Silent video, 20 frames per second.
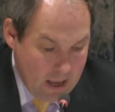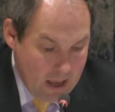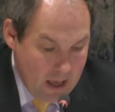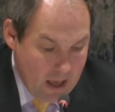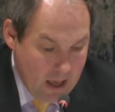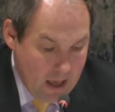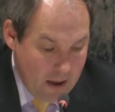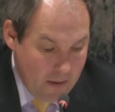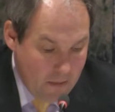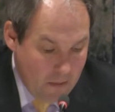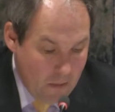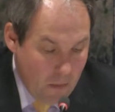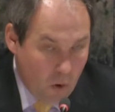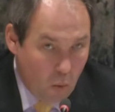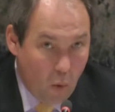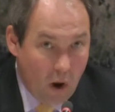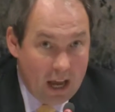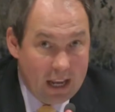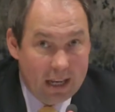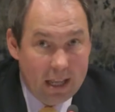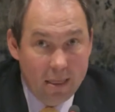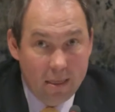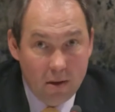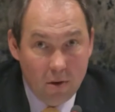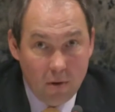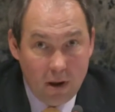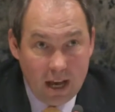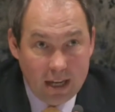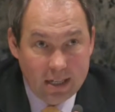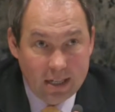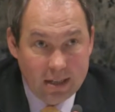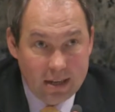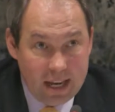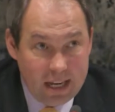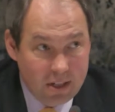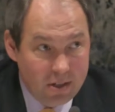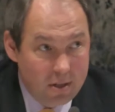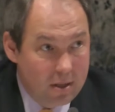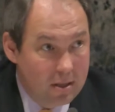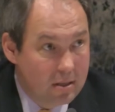While in the United
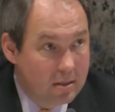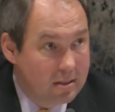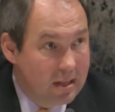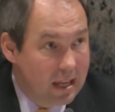Nations,